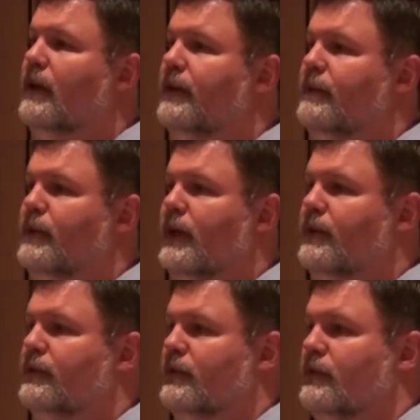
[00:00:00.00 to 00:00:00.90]
and then Brian
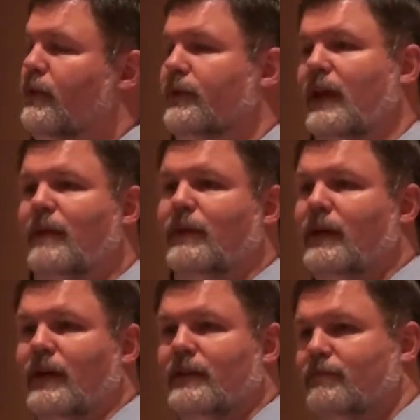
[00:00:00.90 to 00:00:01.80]
goes into all the
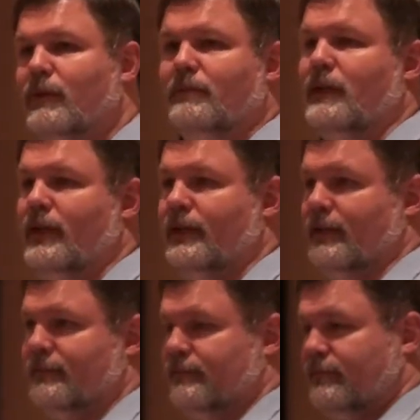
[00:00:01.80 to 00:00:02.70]
APIs built behind
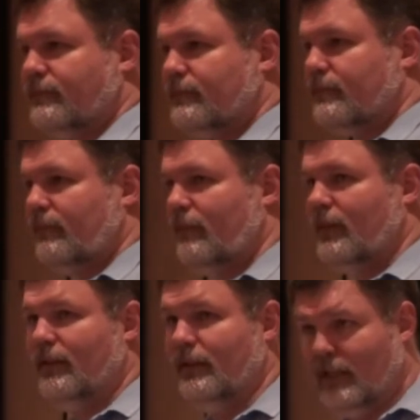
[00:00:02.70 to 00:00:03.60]
it.